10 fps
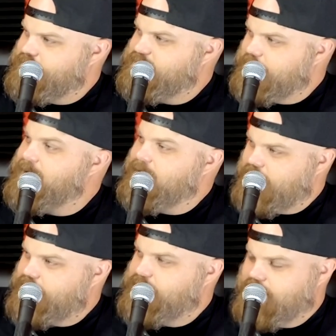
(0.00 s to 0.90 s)

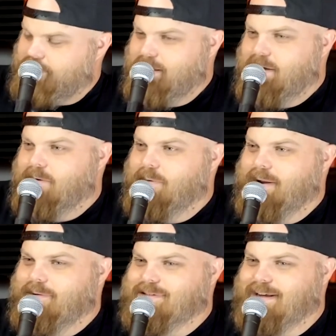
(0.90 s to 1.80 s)
seminarian thing
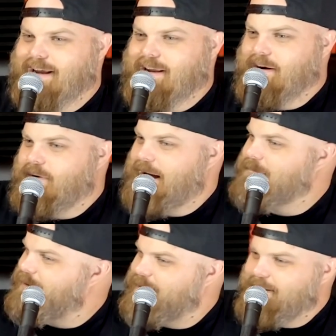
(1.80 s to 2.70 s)
where he was like, you know,
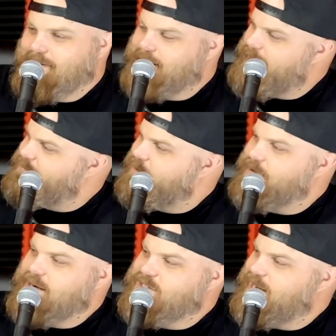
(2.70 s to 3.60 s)
I'm going to have a
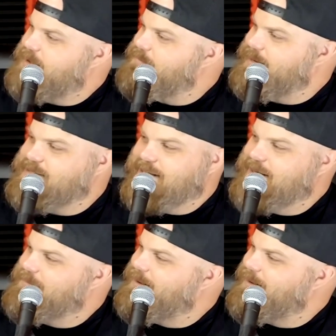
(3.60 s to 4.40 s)
great job, make a ton